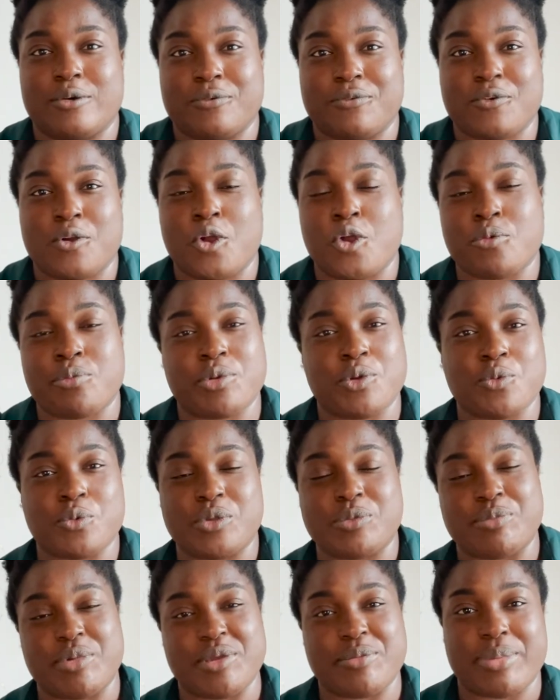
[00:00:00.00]
coping
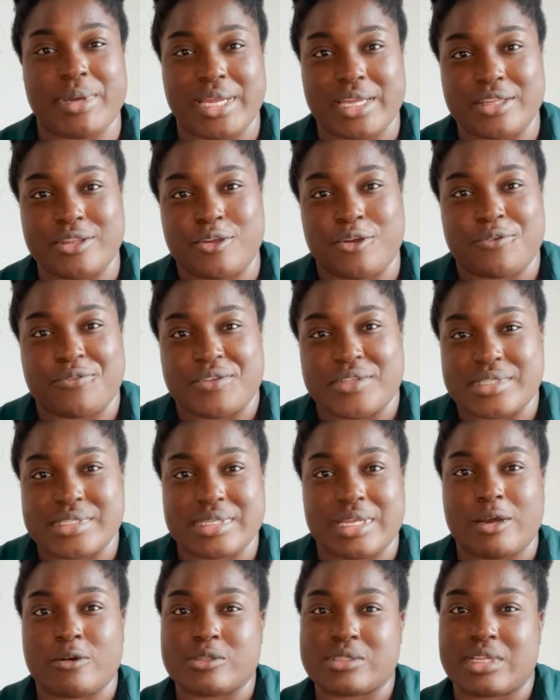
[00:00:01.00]
with being back in the office.
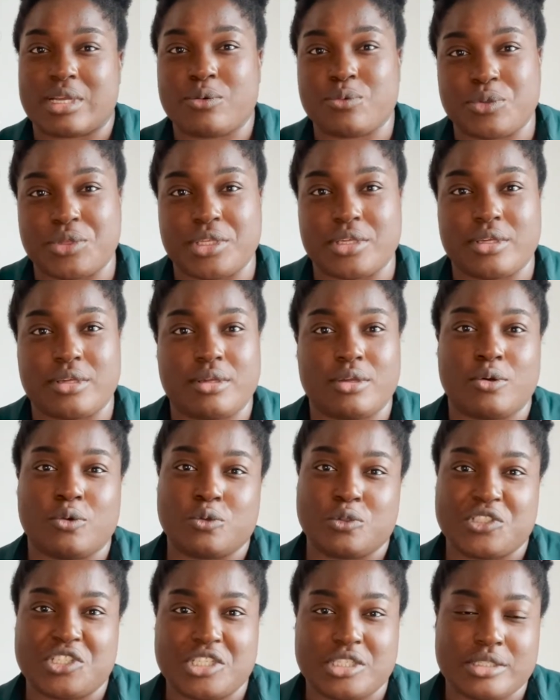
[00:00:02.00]
I'll start with the
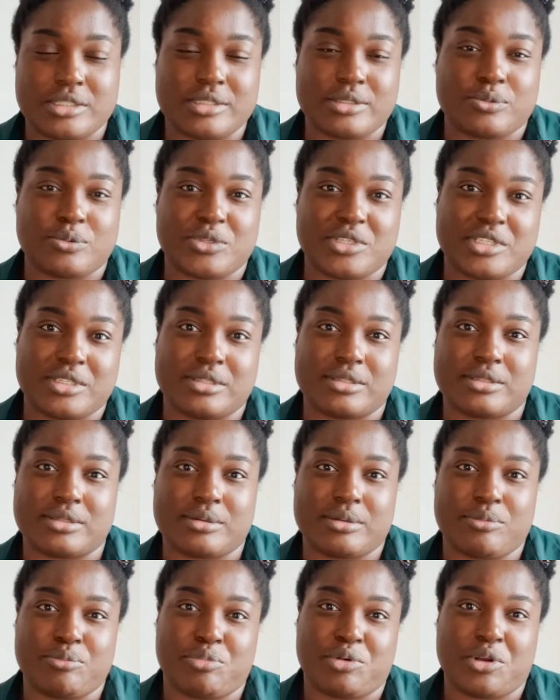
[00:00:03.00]
OGs, which
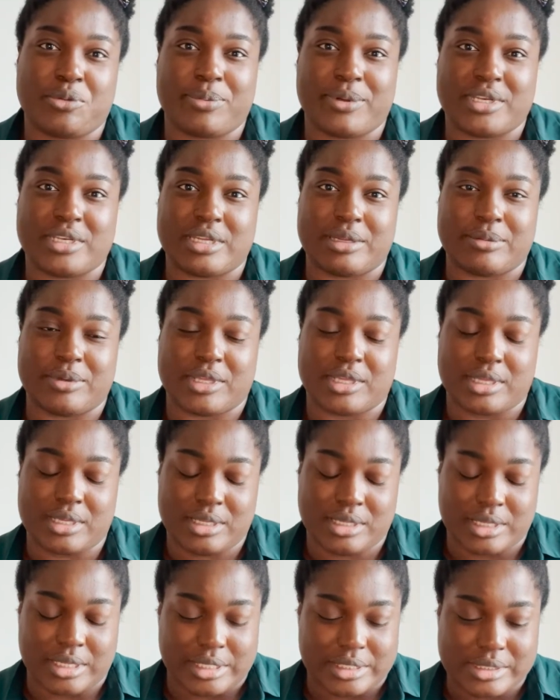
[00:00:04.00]
is pre-pandemic
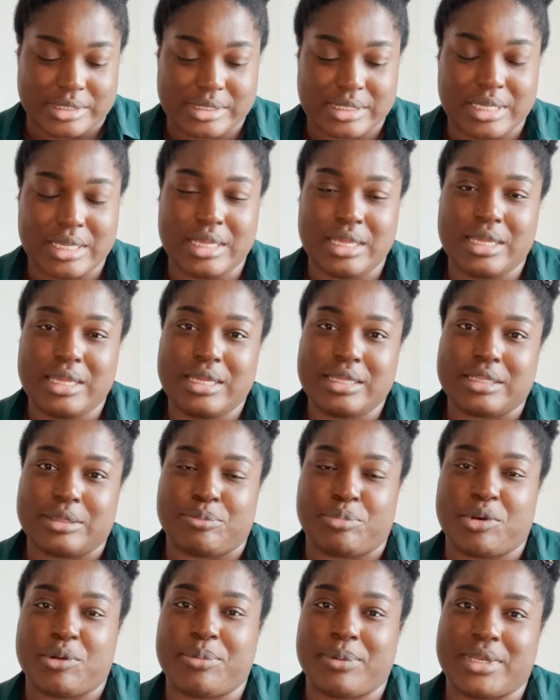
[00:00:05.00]
guys. The
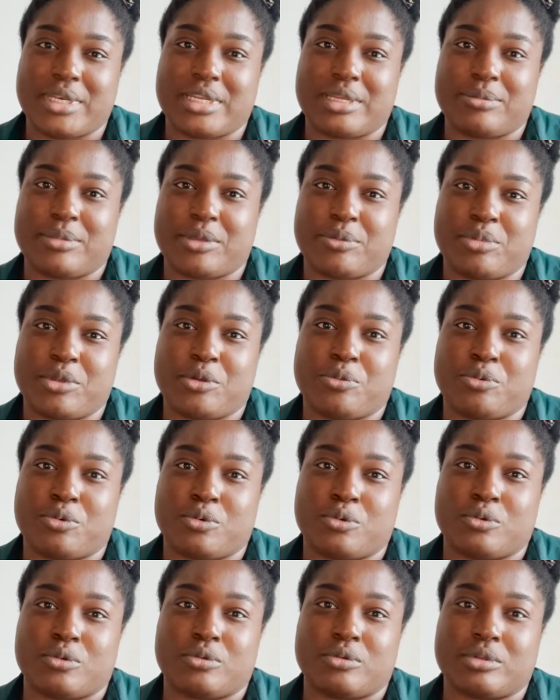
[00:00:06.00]
pre-pandemic
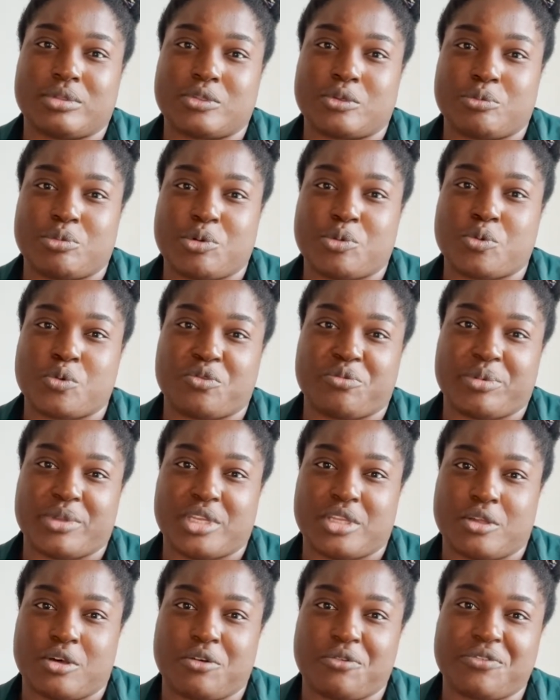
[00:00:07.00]
people, so people who've been
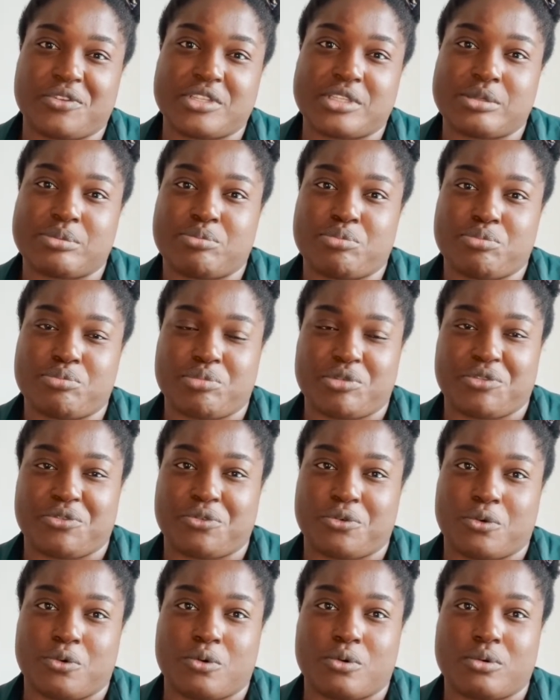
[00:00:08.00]
in the office
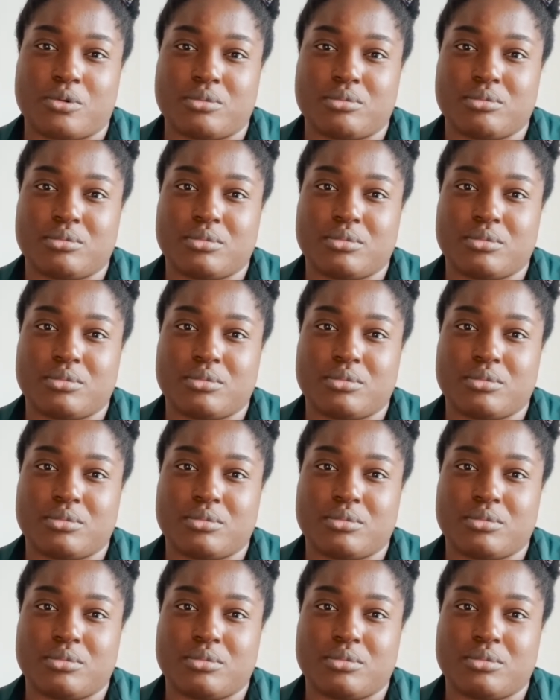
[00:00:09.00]
before